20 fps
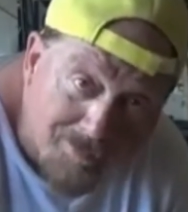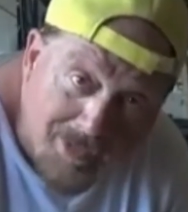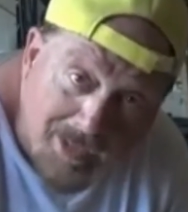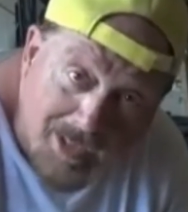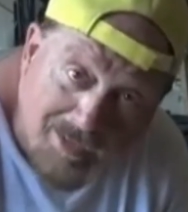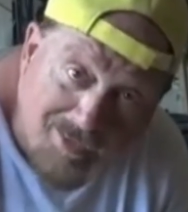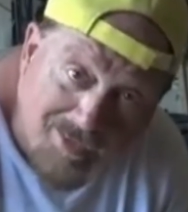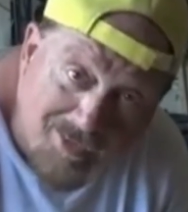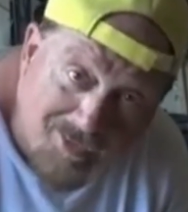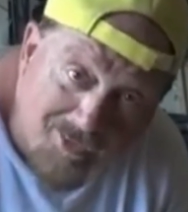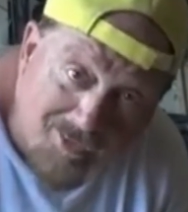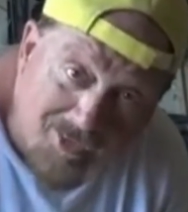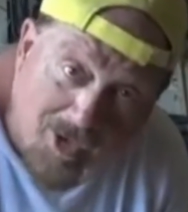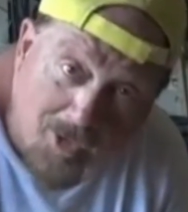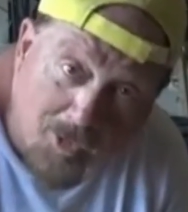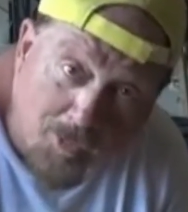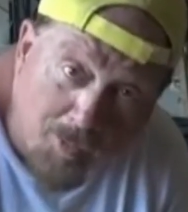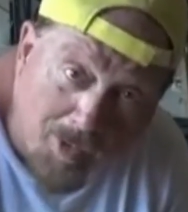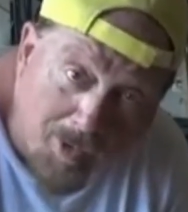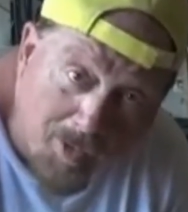Cut the
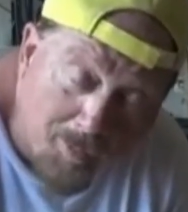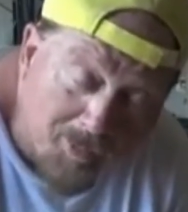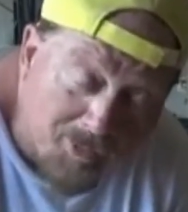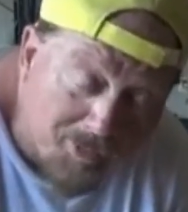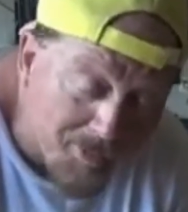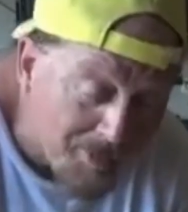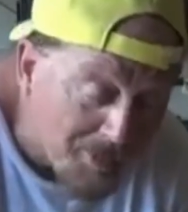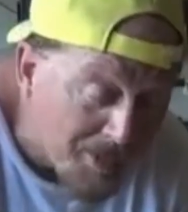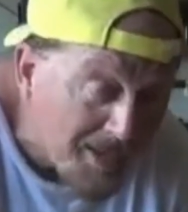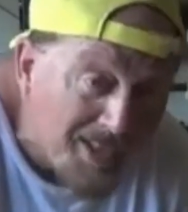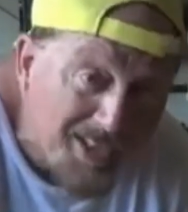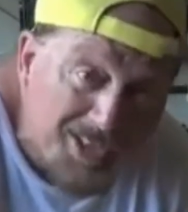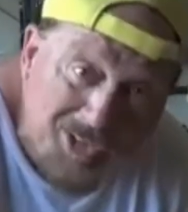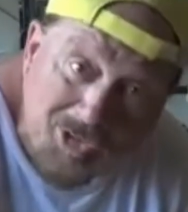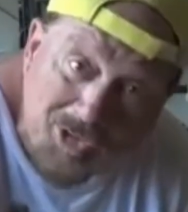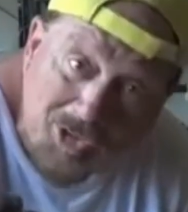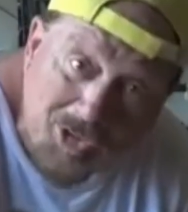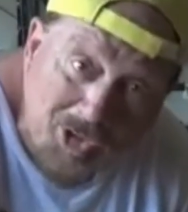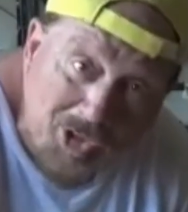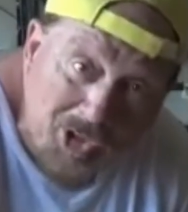exhaust pipes.
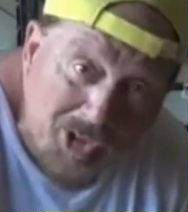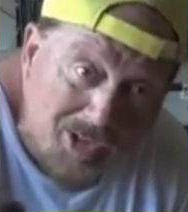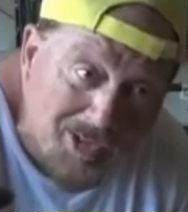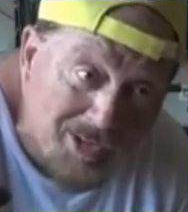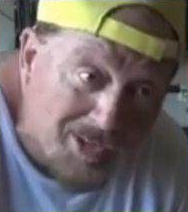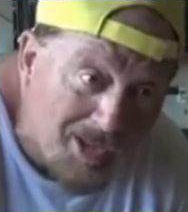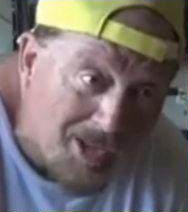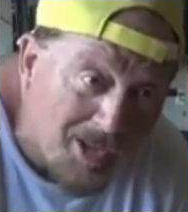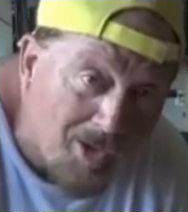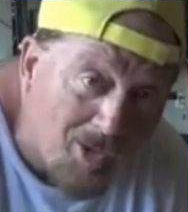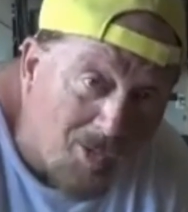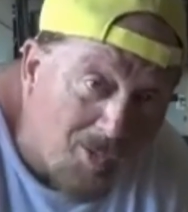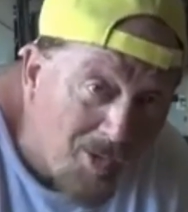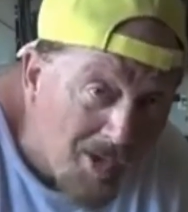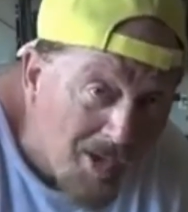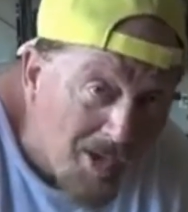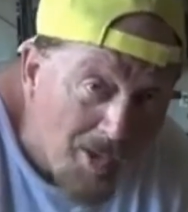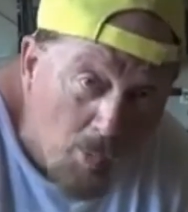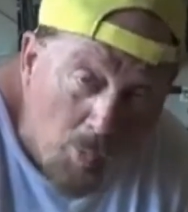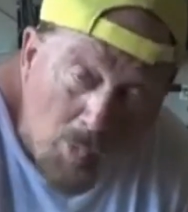You're good to go.
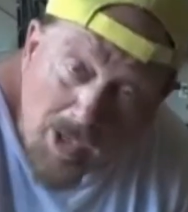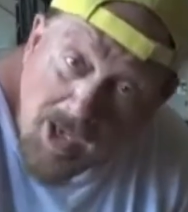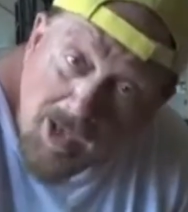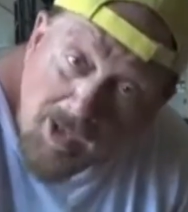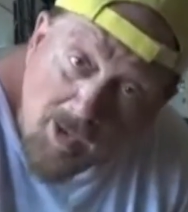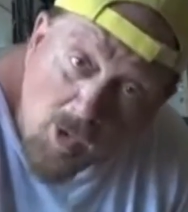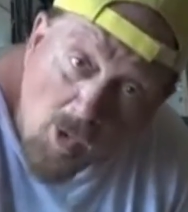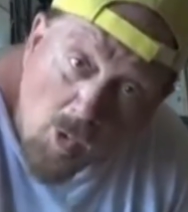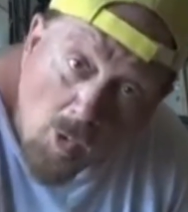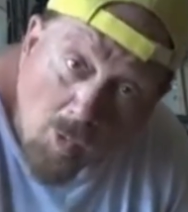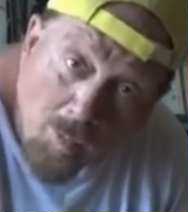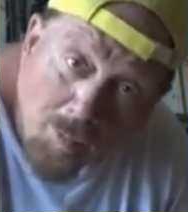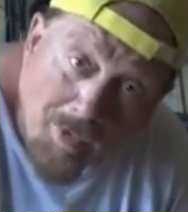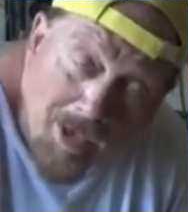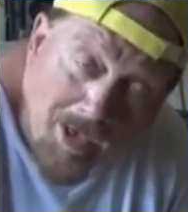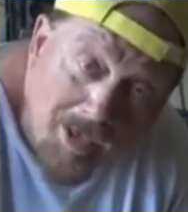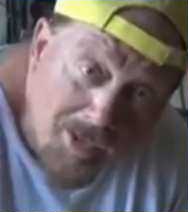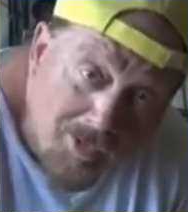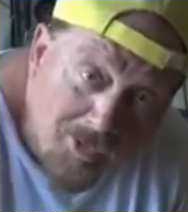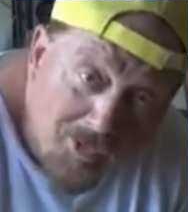We got a whole
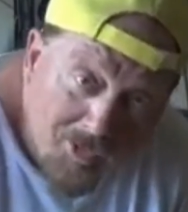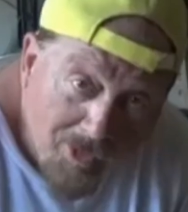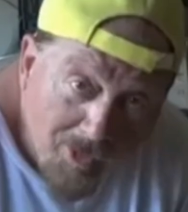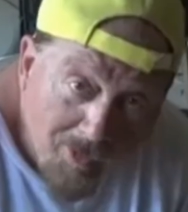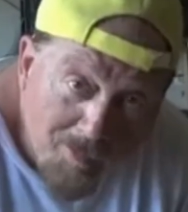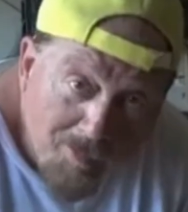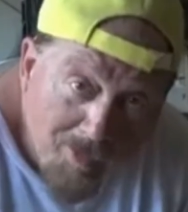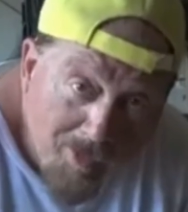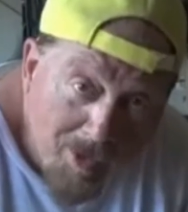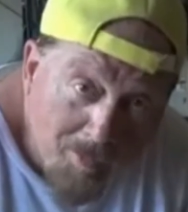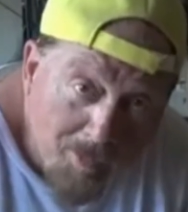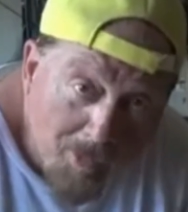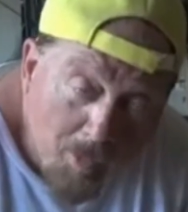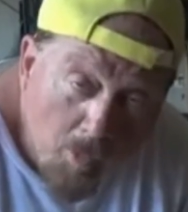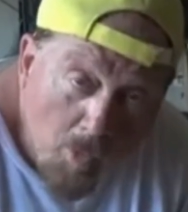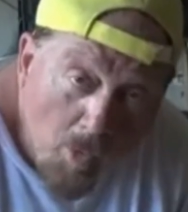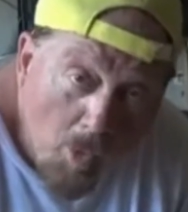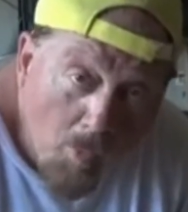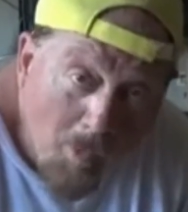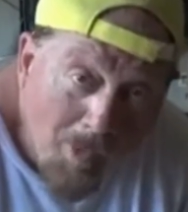brand new subframe to
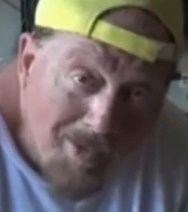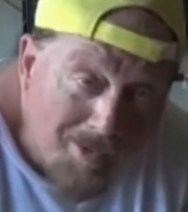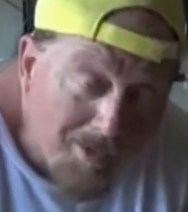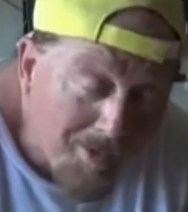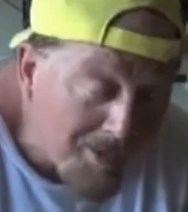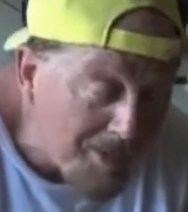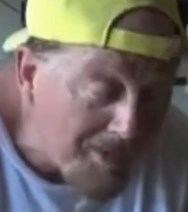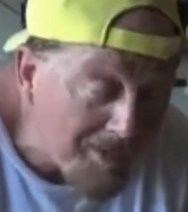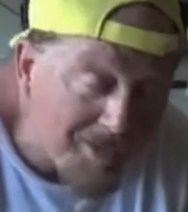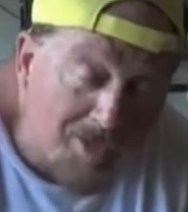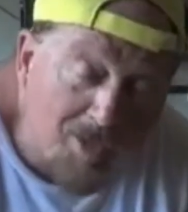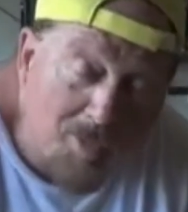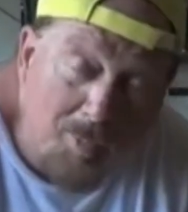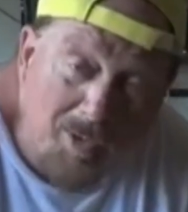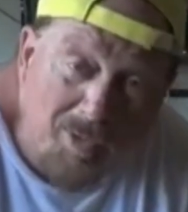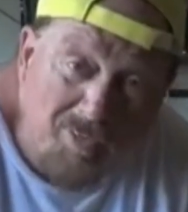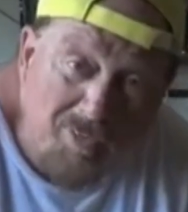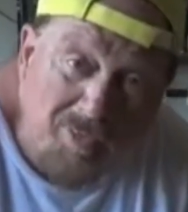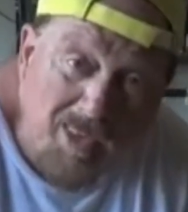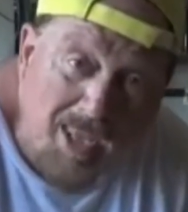roll right underneath there
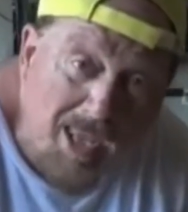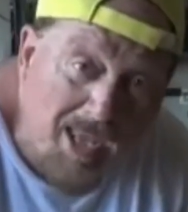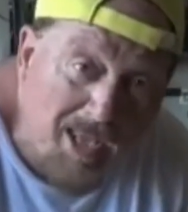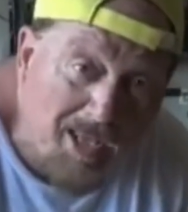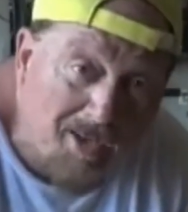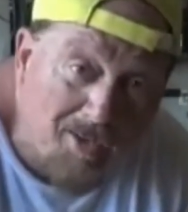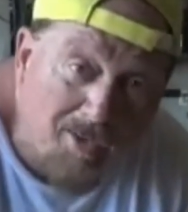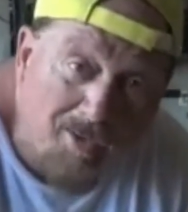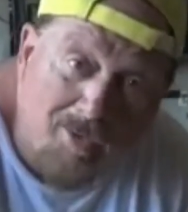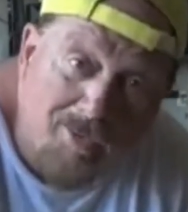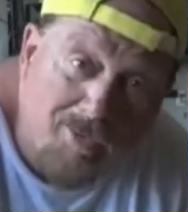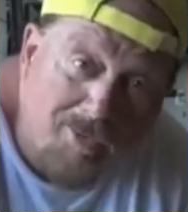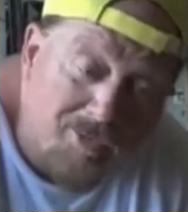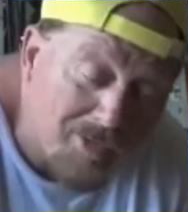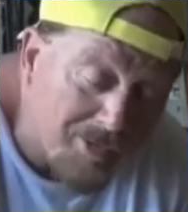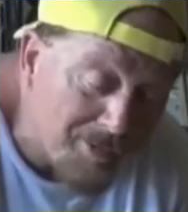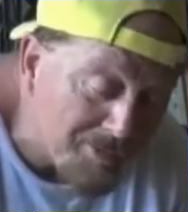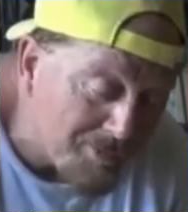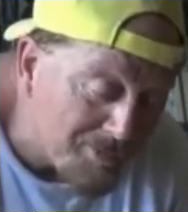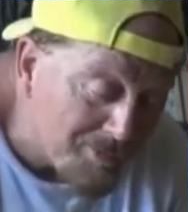with headers
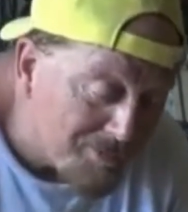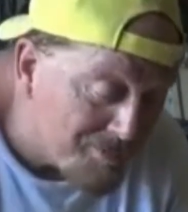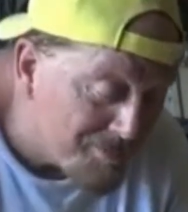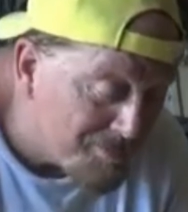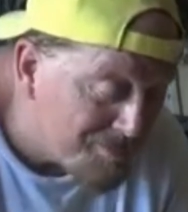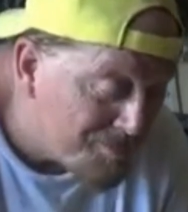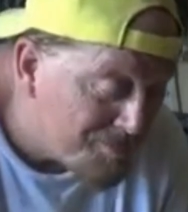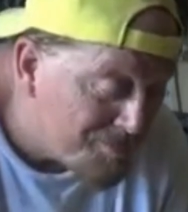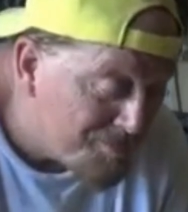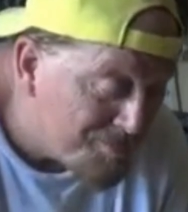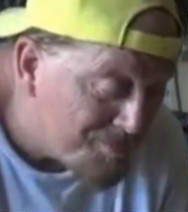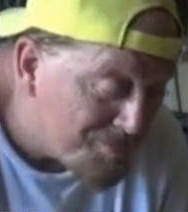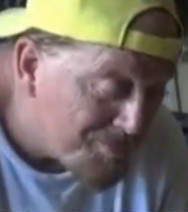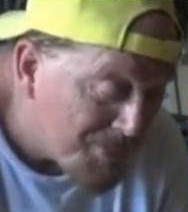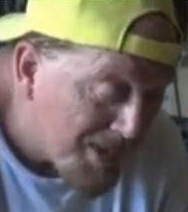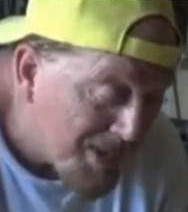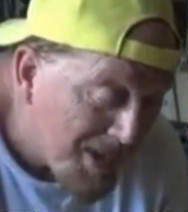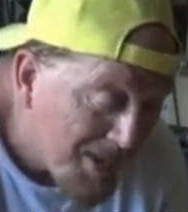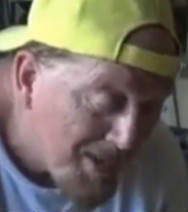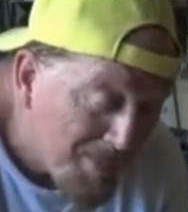and
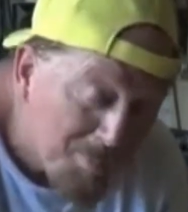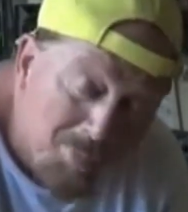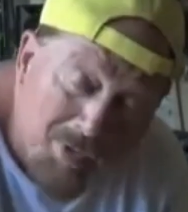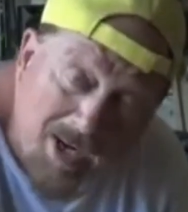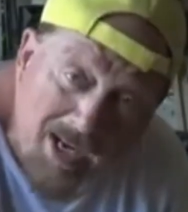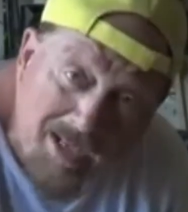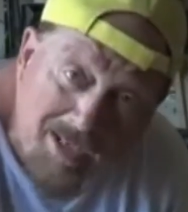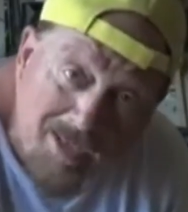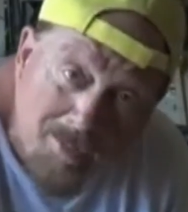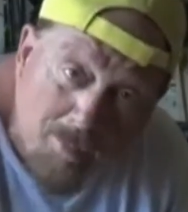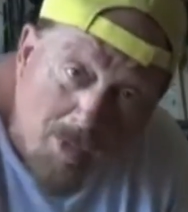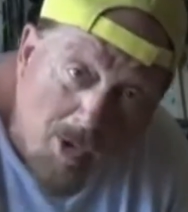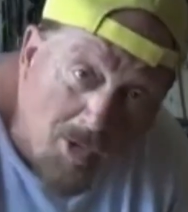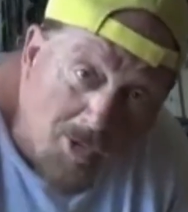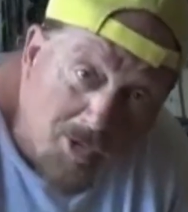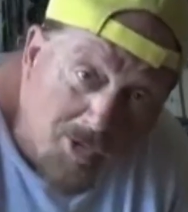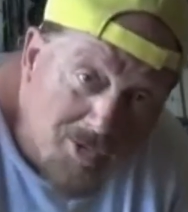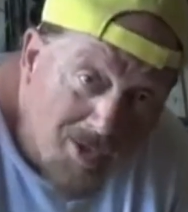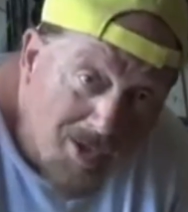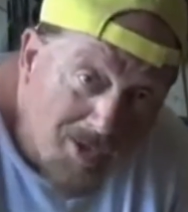brand new
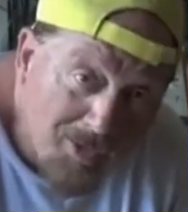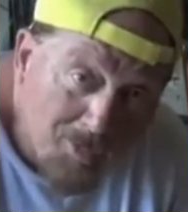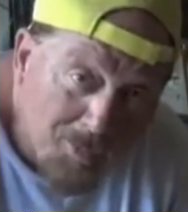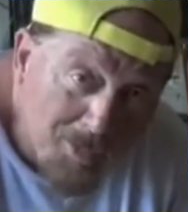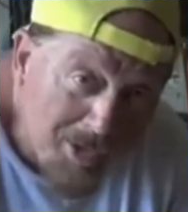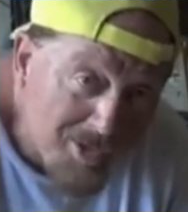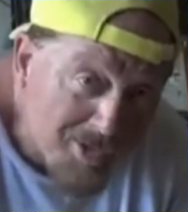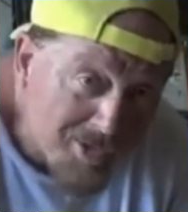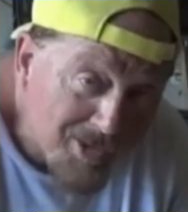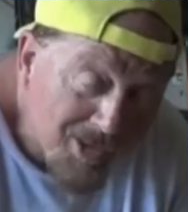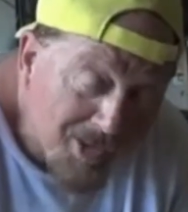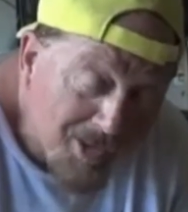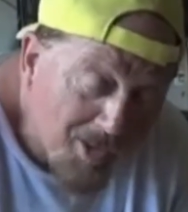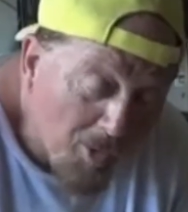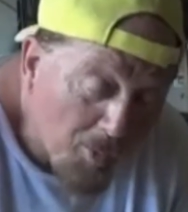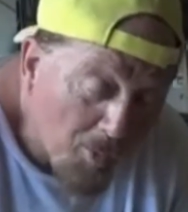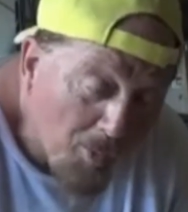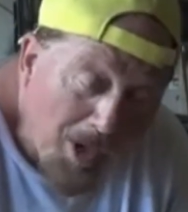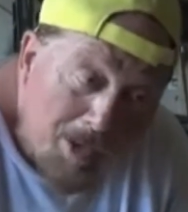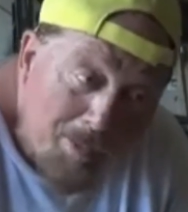motor, transmission, gonna
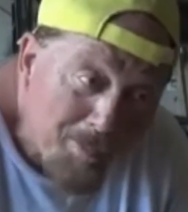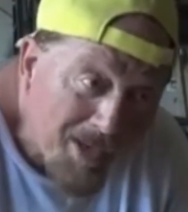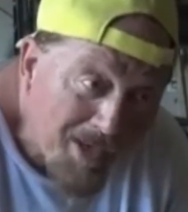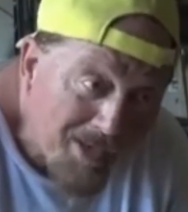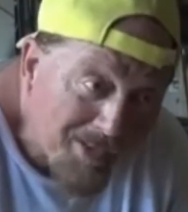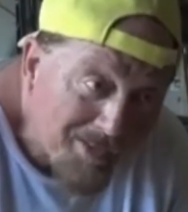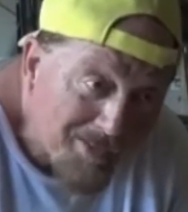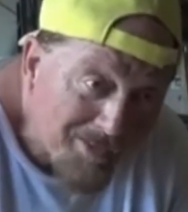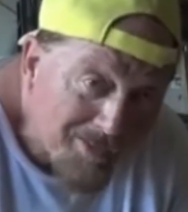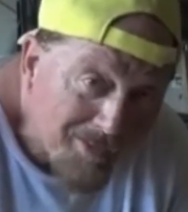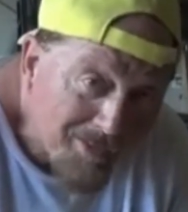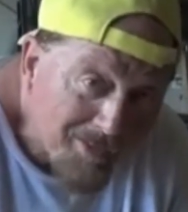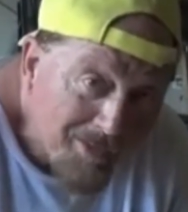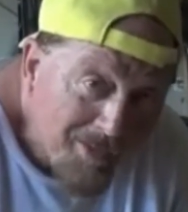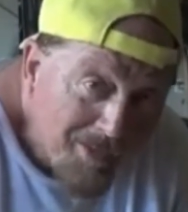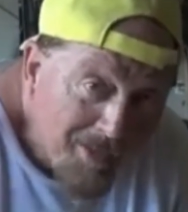go right back in there.